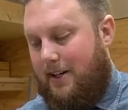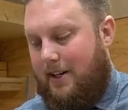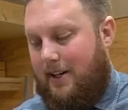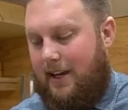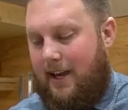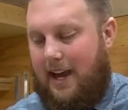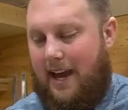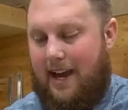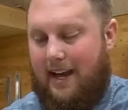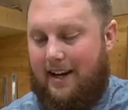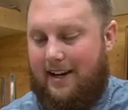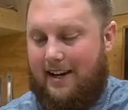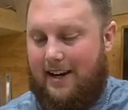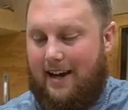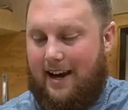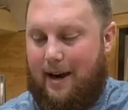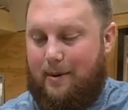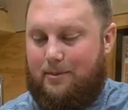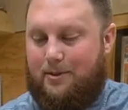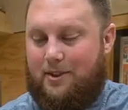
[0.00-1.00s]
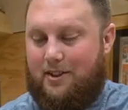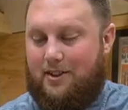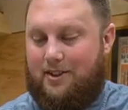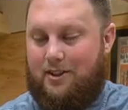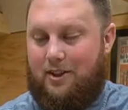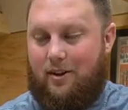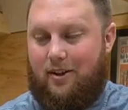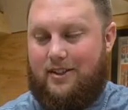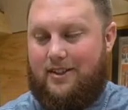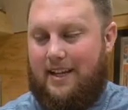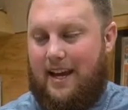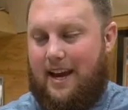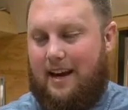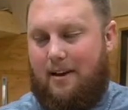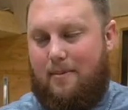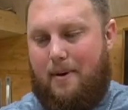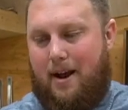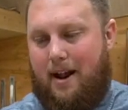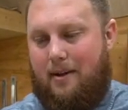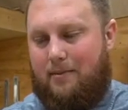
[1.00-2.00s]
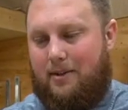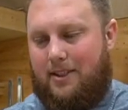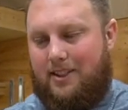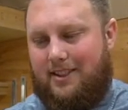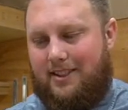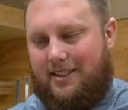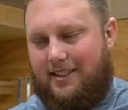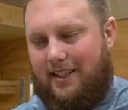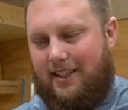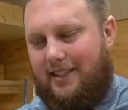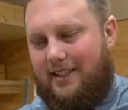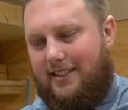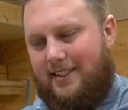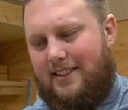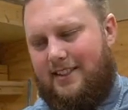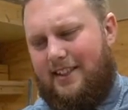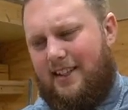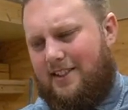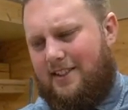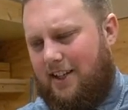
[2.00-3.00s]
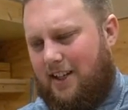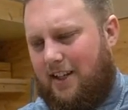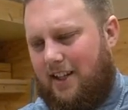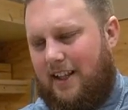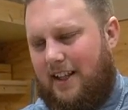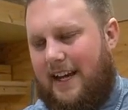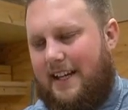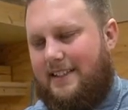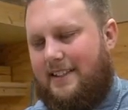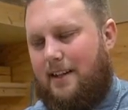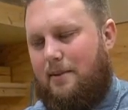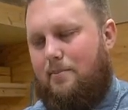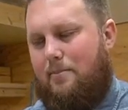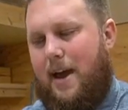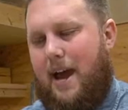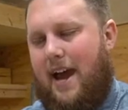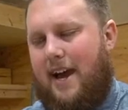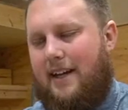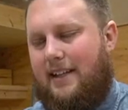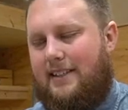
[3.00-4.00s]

And uh, I'm just so excited about them. They're just, it's just such a classic bag.